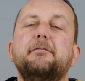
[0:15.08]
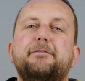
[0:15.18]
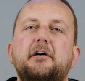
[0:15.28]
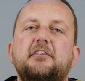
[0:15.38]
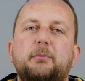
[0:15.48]
But
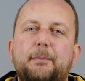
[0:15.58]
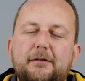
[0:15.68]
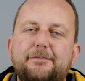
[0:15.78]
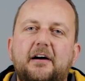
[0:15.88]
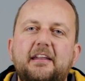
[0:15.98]
first, we
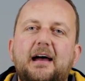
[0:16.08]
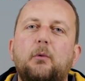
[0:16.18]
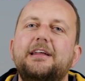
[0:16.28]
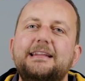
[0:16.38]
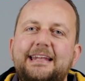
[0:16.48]
better find out
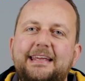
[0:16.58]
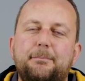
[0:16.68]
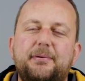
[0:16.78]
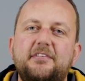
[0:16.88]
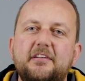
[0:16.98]
what a linear
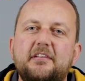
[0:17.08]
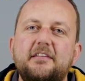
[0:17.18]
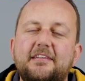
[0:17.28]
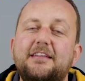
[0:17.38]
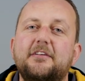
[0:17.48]

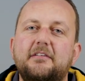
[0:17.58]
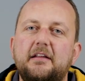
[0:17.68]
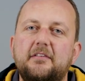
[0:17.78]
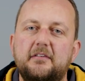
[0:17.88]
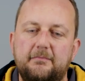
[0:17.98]
position sensor
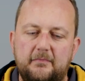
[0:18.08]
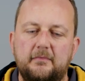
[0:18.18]
is.